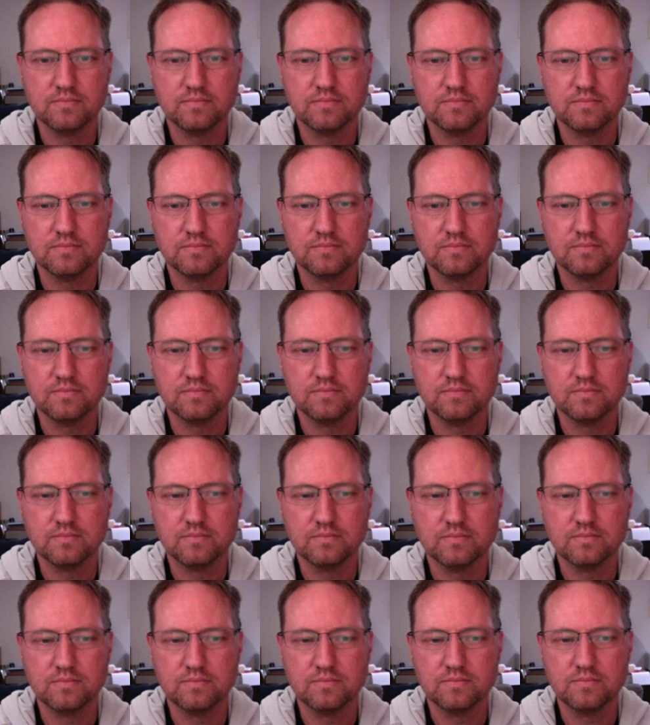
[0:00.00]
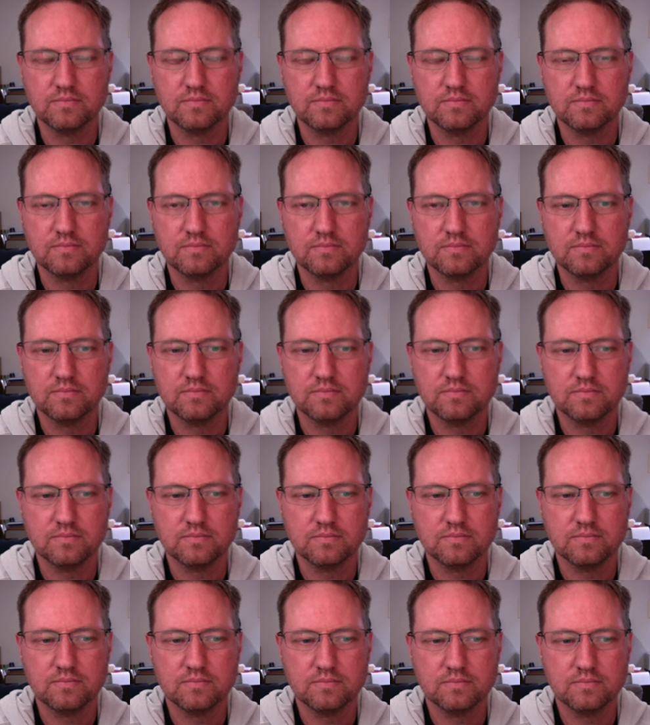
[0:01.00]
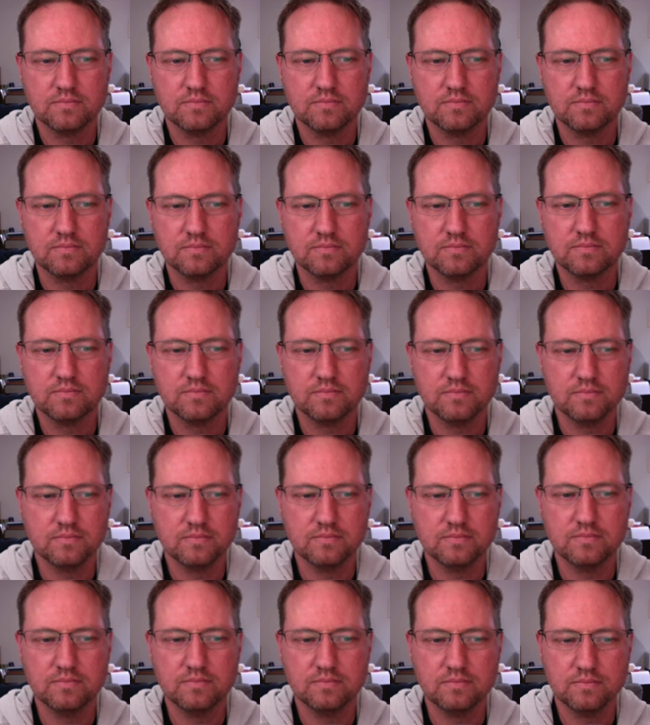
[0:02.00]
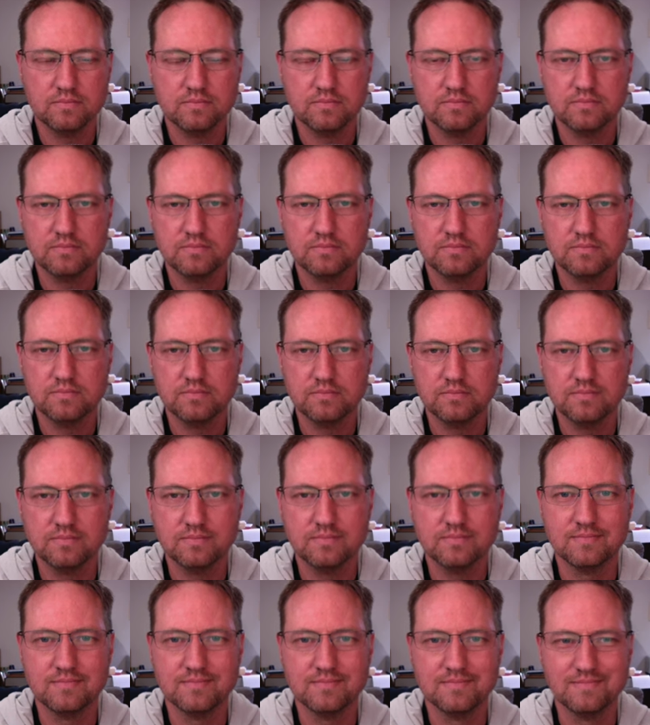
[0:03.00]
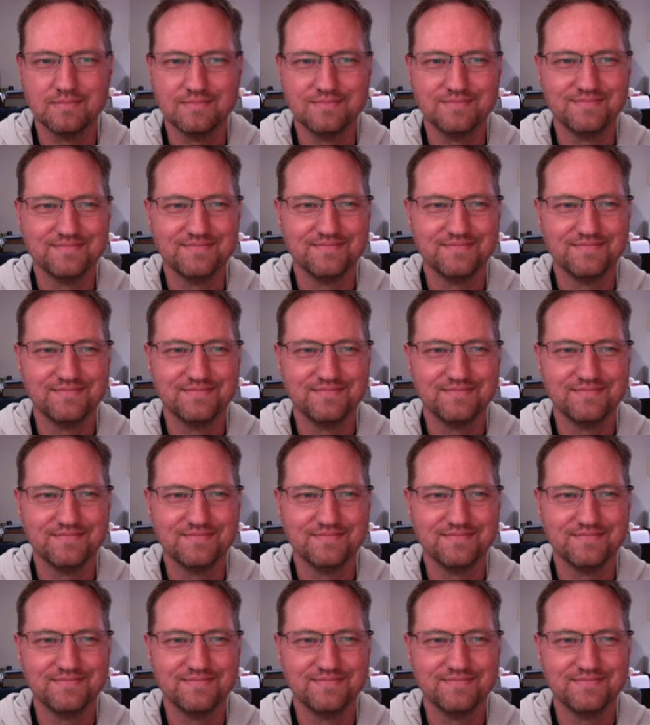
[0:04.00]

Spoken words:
The person shown says nothing.